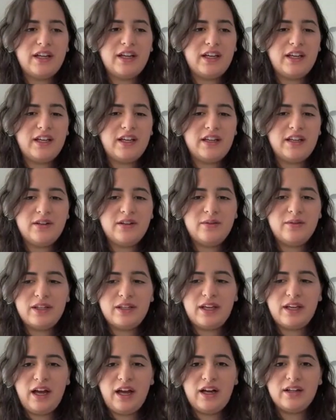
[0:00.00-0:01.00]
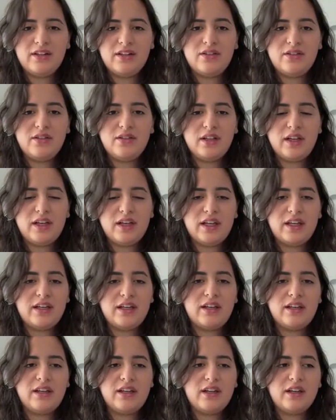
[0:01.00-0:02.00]
and we got to
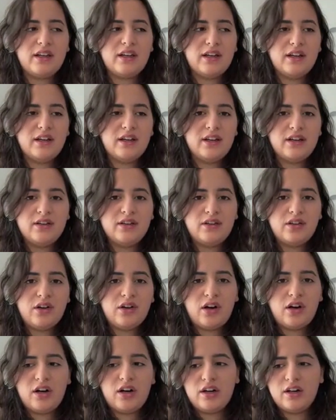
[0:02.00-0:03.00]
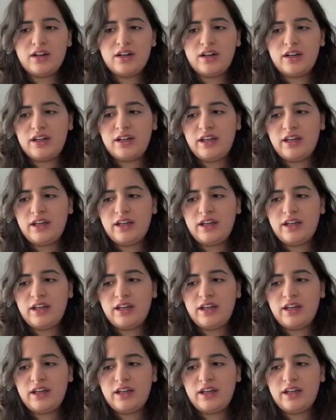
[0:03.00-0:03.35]
like talk